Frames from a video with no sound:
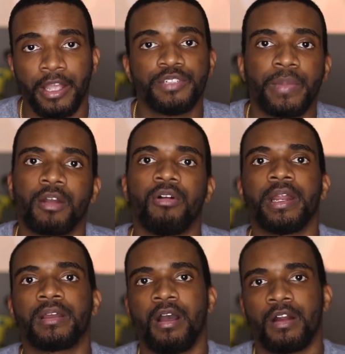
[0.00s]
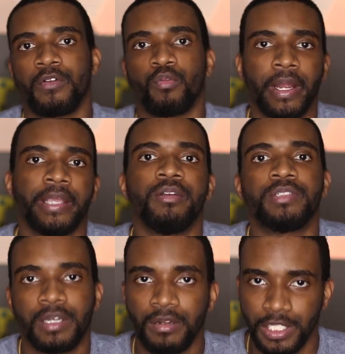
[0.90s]
I use my credit card for rent and
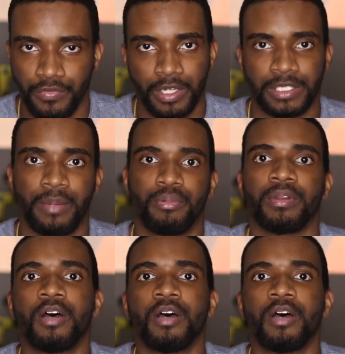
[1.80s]
utilities, for example,